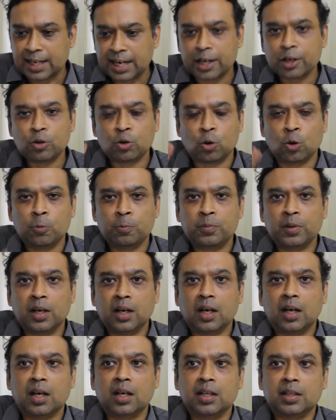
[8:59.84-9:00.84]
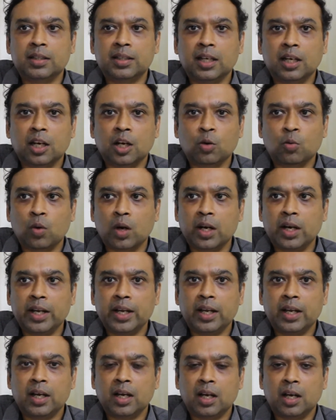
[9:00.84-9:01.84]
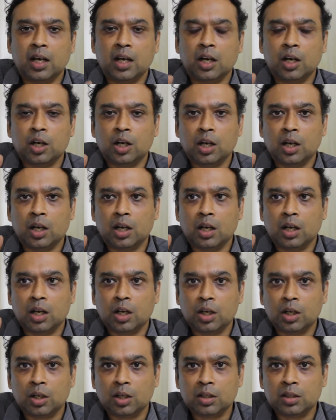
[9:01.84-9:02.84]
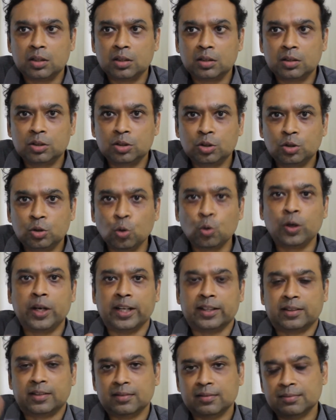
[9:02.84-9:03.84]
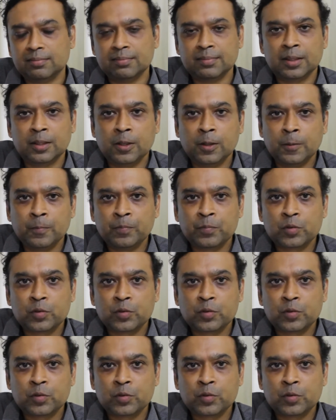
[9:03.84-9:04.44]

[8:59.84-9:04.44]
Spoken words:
In the second group, there are only 2 deaths.